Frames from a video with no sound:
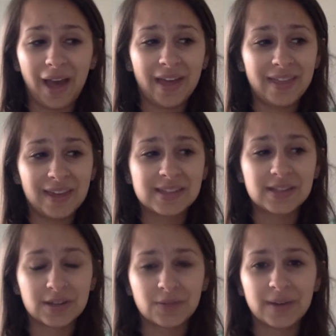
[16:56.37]
I think it's
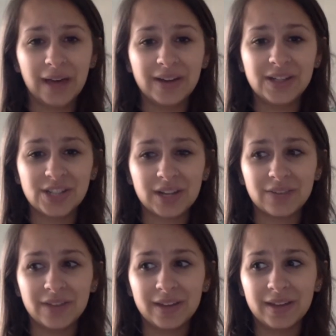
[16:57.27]
a good reality check
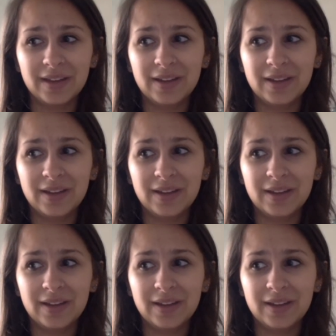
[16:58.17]
of like,